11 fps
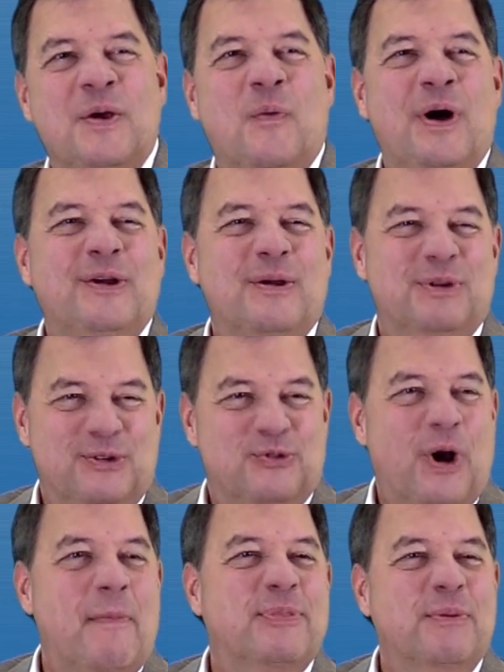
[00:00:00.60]
Welcome to
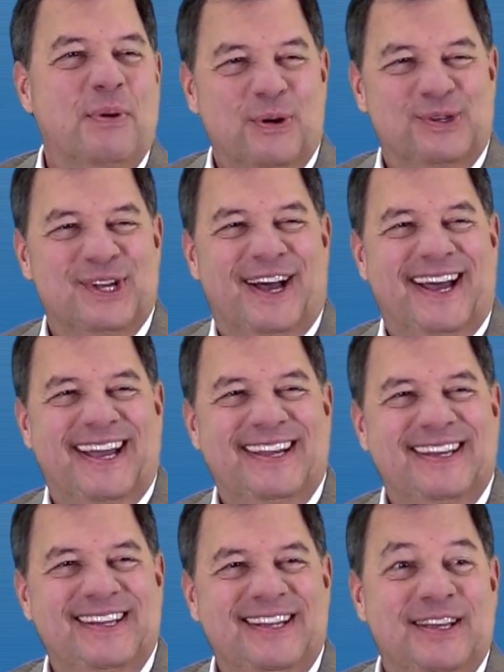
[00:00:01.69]
Drop the Bowtie.
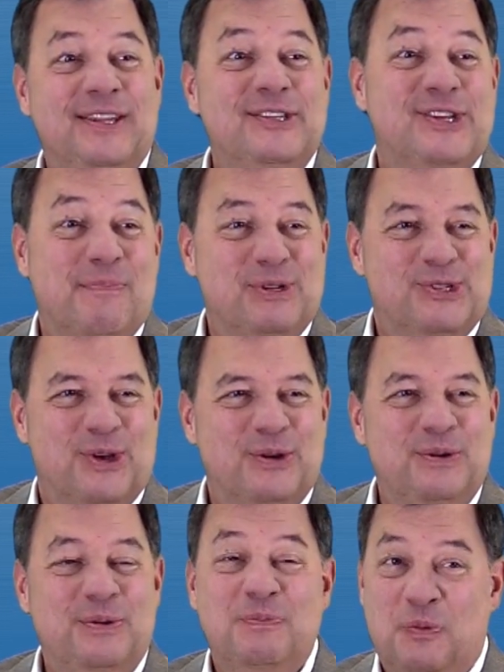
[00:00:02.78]
In this
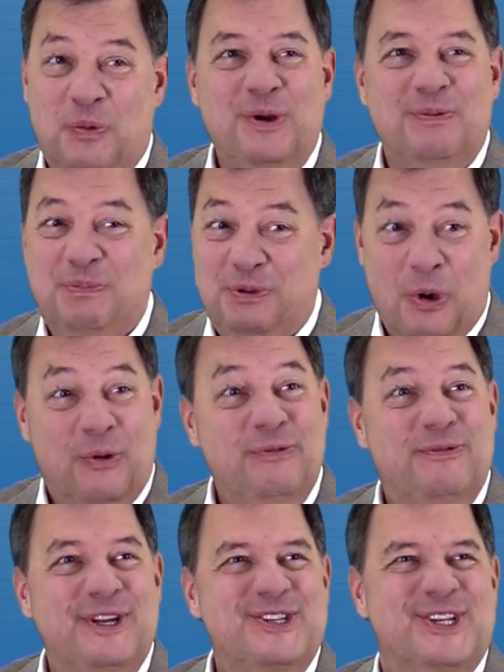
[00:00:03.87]
episode, we're going
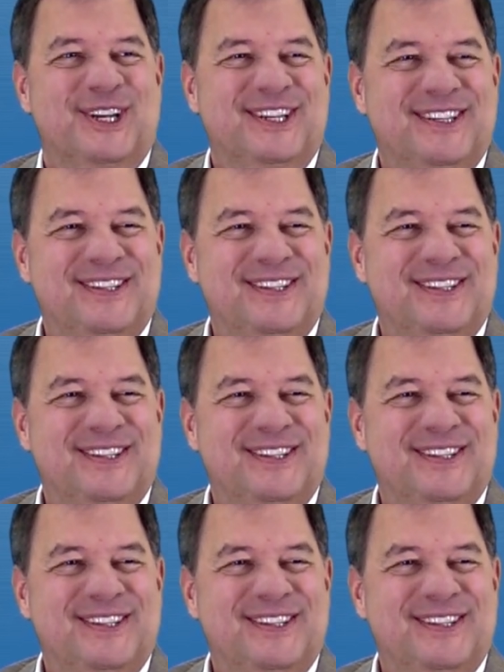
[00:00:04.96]
fishing.